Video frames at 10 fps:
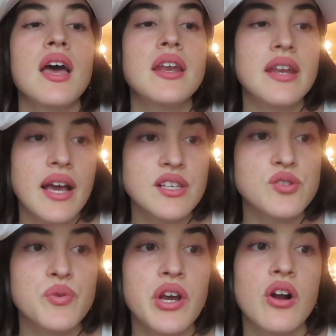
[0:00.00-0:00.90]

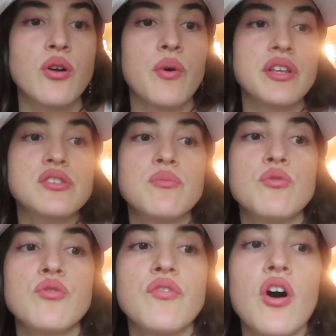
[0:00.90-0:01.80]
Next, we are going to
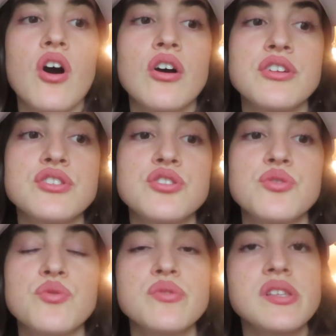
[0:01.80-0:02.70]
move on
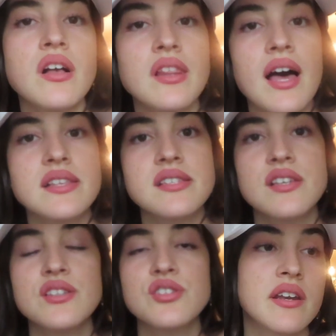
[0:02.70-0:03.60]
to
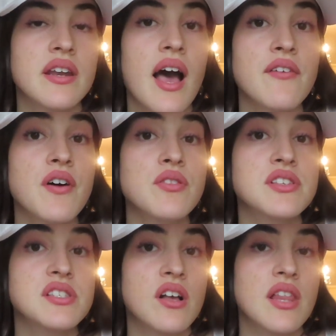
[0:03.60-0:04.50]
sunglasses. I found
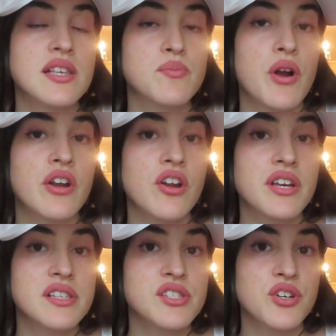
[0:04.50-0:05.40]
this sunglass brand on
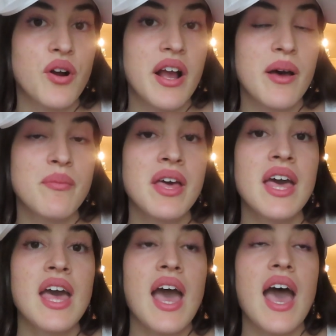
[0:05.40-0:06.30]
Instagram
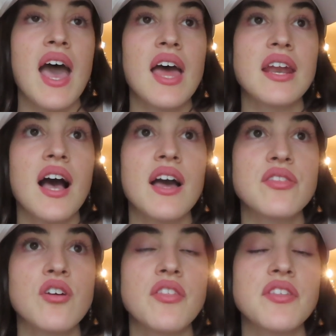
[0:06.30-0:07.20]
and I
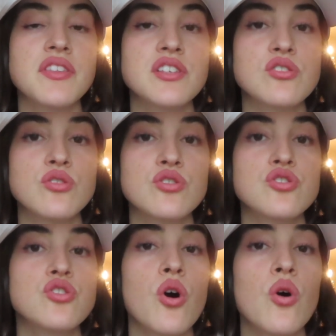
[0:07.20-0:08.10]
thought that these looked
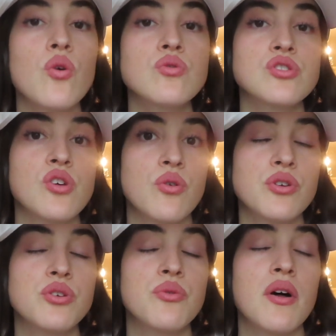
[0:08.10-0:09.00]
so, so
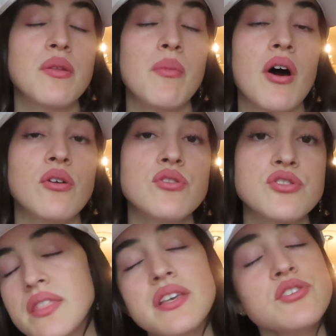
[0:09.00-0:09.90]
cute on the
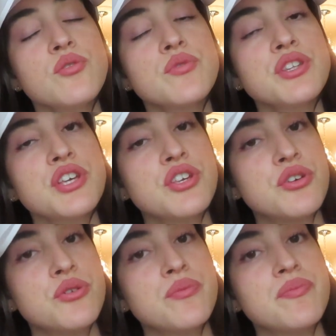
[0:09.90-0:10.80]
models. These are really
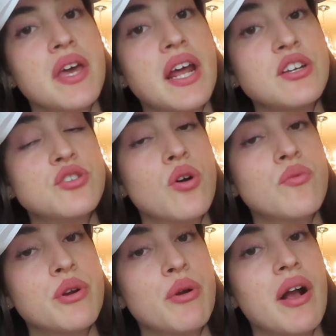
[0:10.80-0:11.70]
cute and I
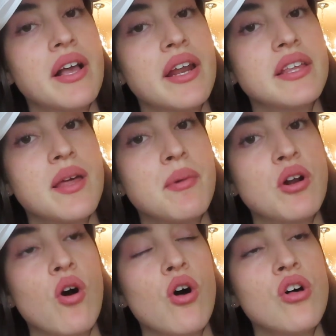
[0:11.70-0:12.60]
don't regret getting them at
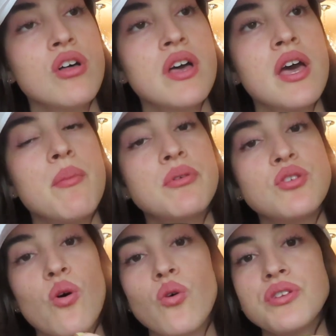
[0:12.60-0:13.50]
all. But
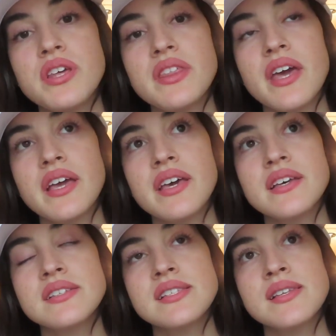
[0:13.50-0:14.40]
the only thing
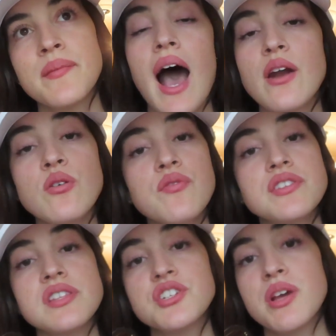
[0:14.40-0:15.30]
is, I don't know if
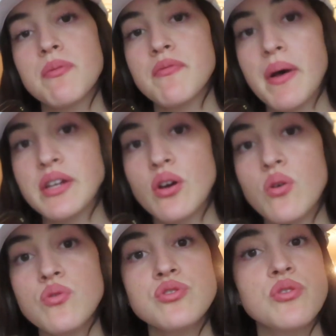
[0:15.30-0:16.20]
it's the shape of my
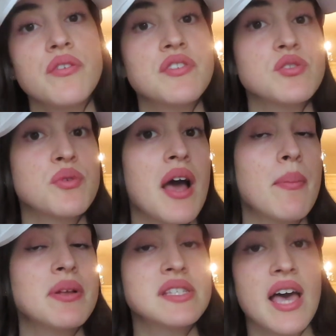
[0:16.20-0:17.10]
nose or if this would
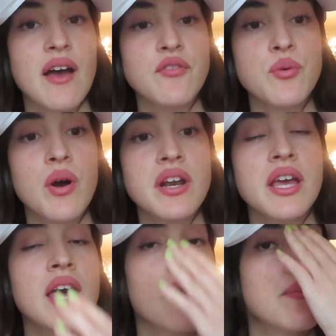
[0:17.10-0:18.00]
happen to
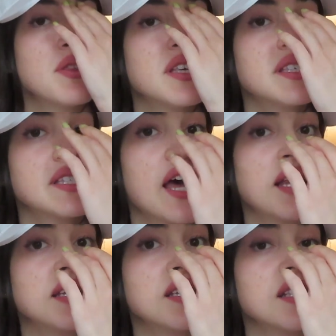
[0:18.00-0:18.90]
everyone, but these
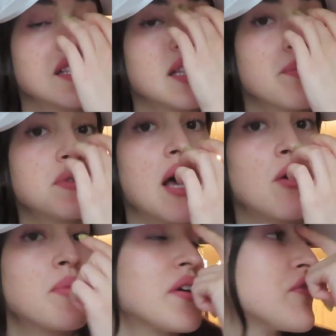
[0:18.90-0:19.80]
tend to slip
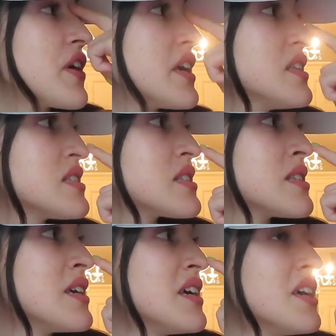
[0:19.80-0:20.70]
down my face.
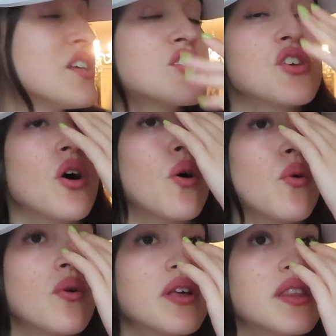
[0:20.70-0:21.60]

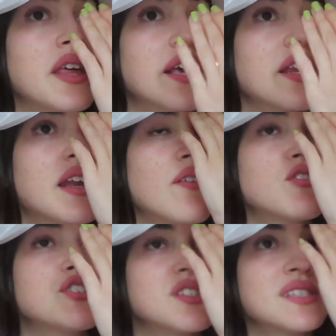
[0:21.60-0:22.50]
So they can
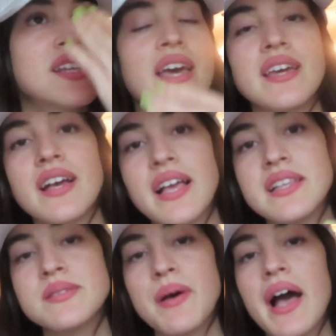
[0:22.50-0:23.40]
never just stay
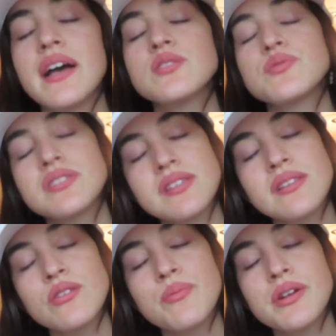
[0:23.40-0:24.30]
against my eyes, which is a
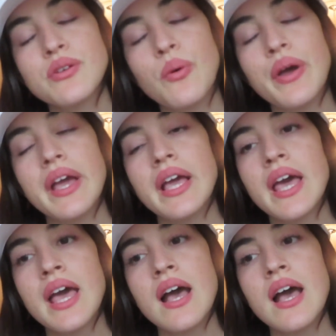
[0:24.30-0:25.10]
little bit annoying.